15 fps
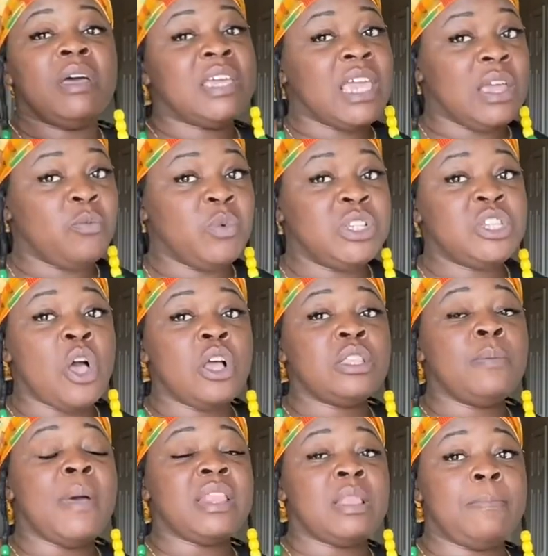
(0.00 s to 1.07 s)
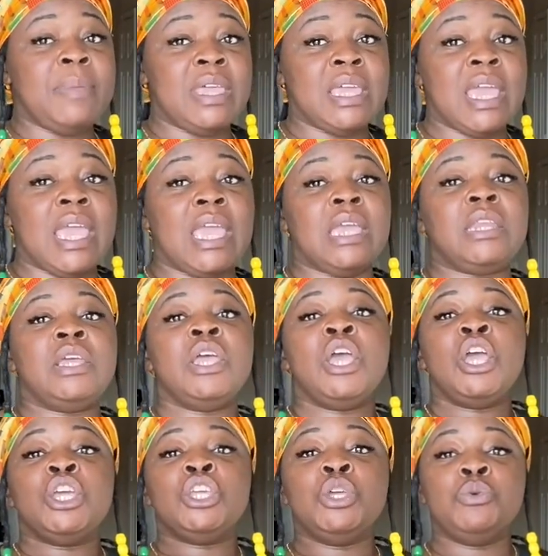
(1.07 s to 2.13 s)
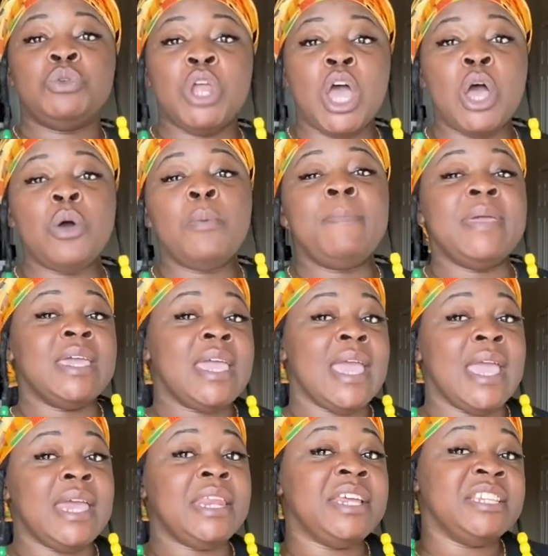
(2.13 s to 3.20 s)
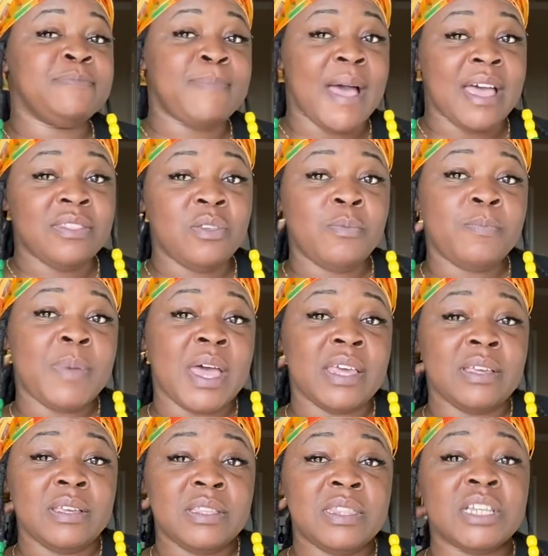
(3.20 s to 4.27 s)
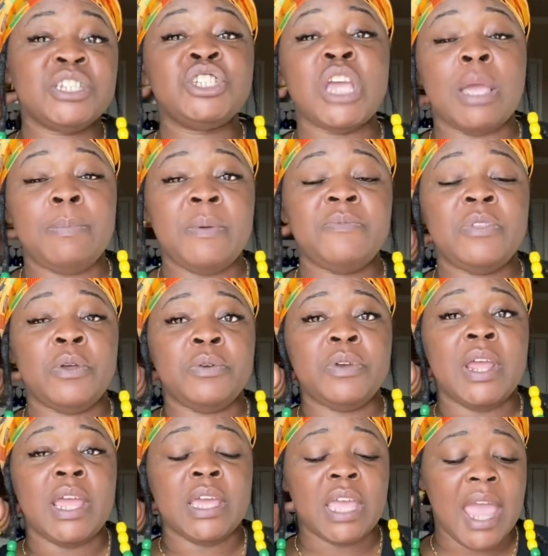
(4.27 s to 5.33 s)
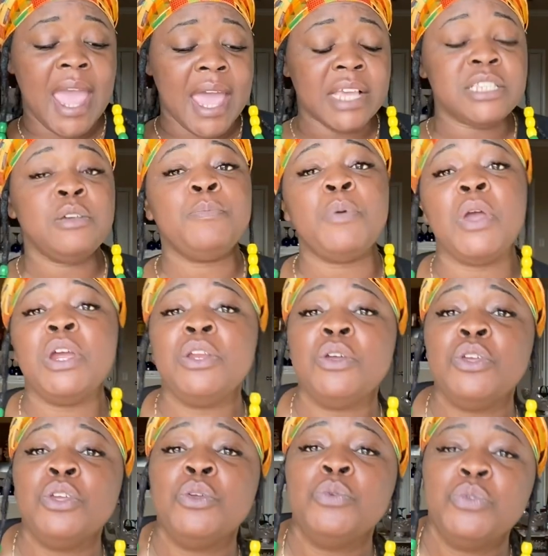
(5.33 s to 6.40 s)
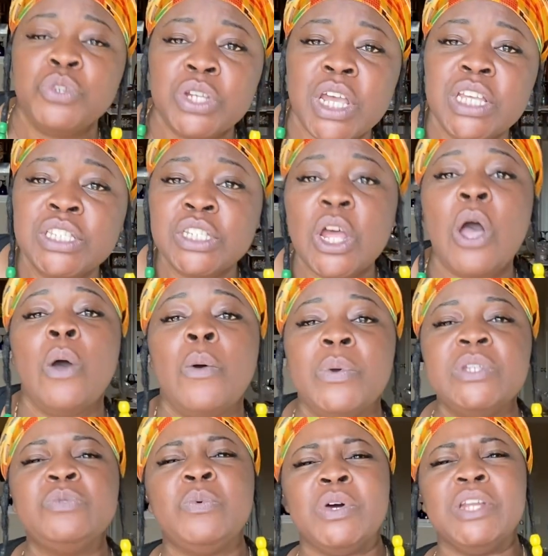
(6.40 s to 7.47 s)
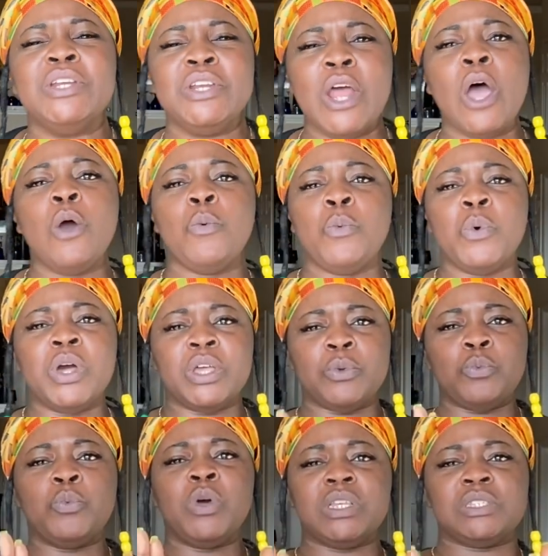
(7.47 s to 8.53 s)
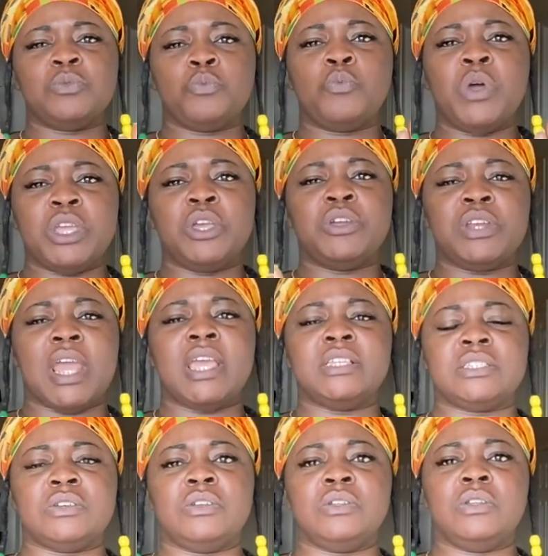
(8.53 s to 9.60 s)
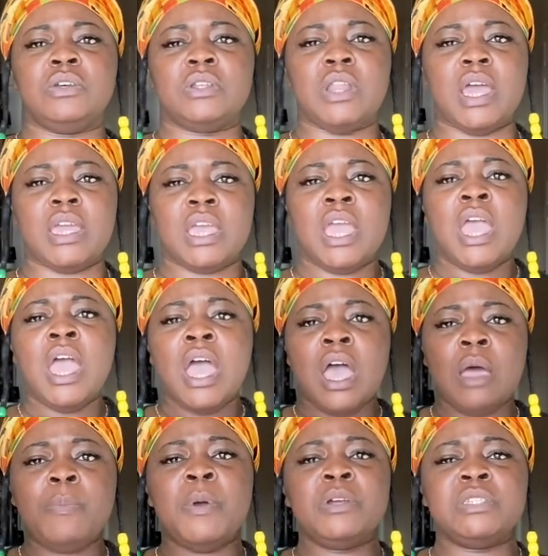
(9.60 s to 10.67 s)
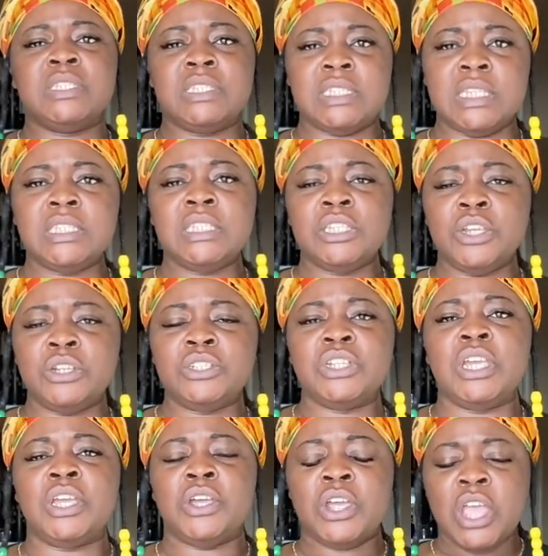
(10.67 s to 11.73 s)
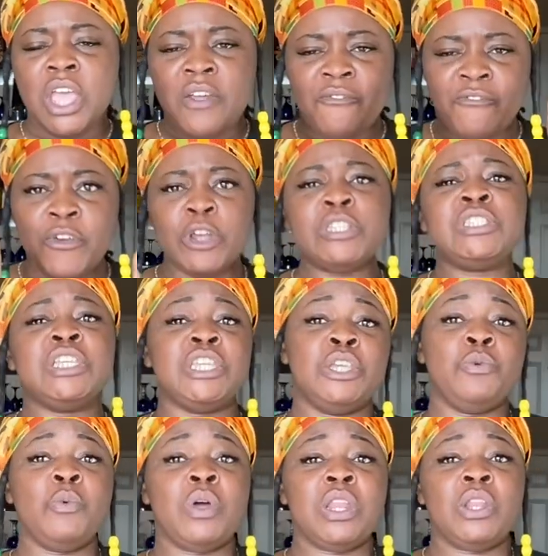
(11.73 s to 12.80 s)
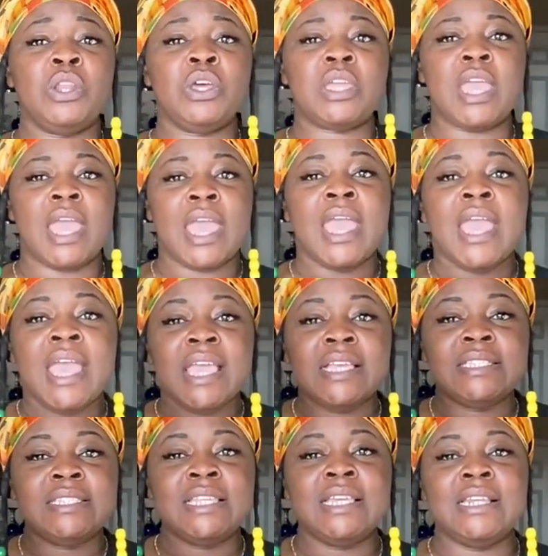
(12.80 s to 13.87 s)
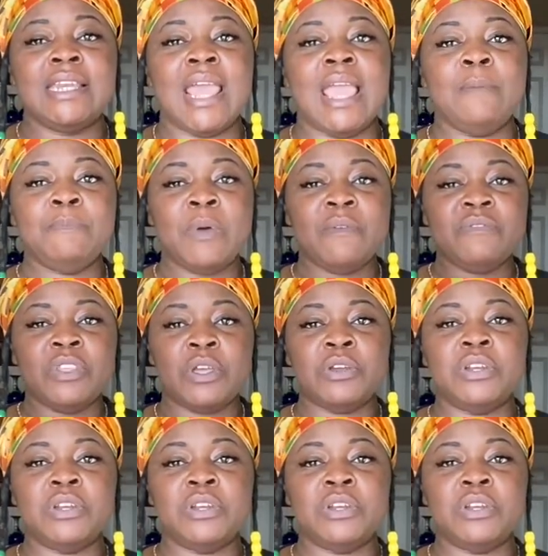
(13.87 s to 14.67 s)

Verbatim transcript: again, we talked about the big head. You know big head is by the by the shape of their neck. As a braider, you just always want to know what what what your day is going to look like. A person sits in your chair, first thing you want to look at is the nape of their